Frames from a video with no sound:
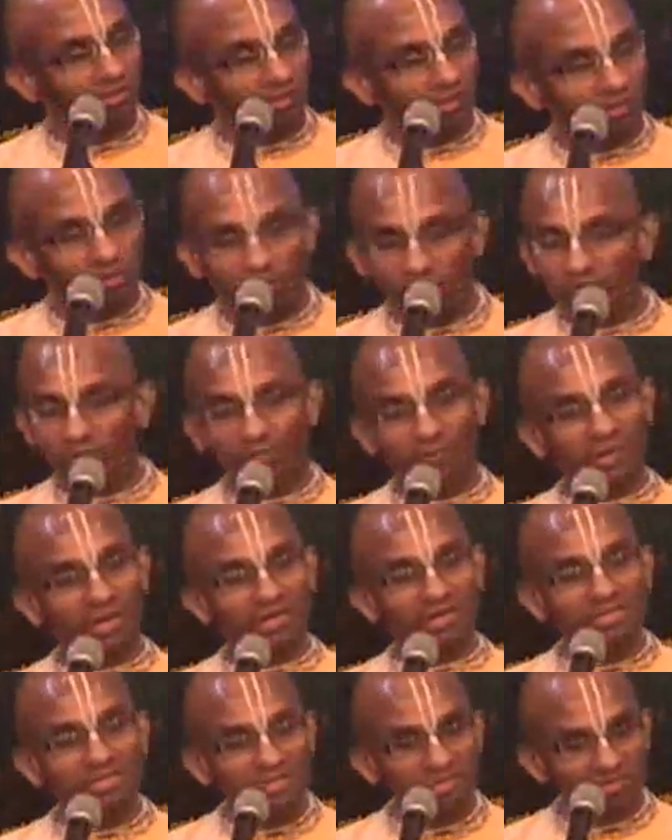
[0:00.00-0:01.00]
You know, it
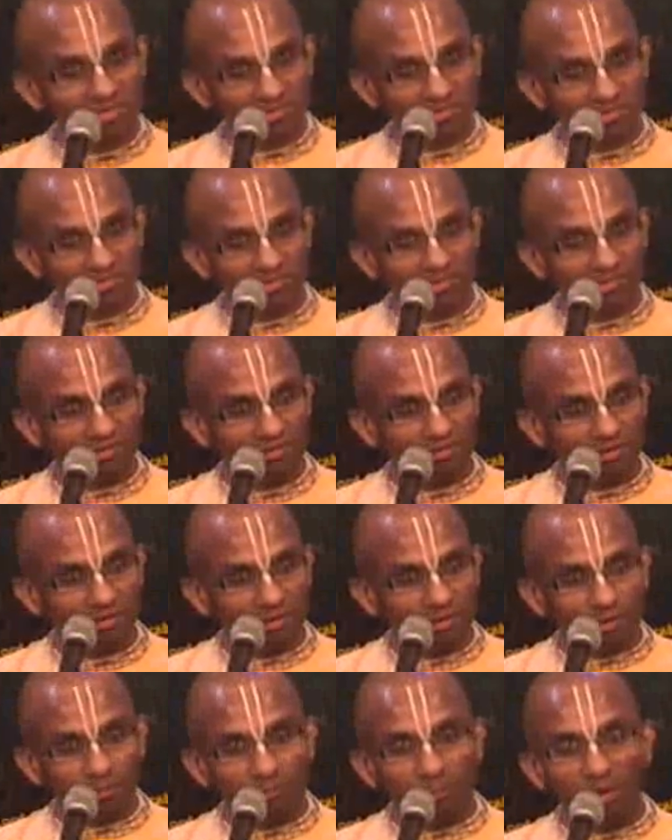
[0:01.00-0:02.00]
exists,
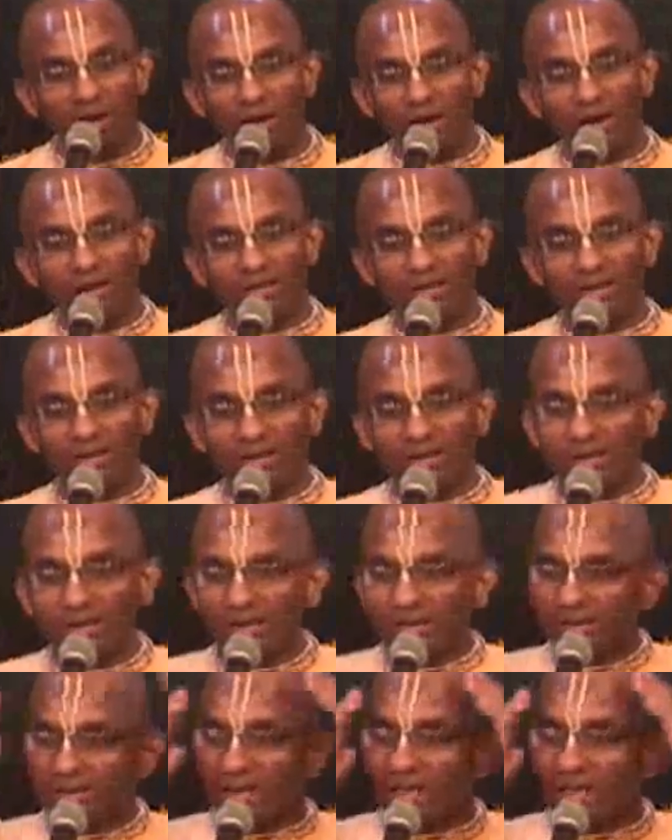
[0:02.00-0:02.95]
but it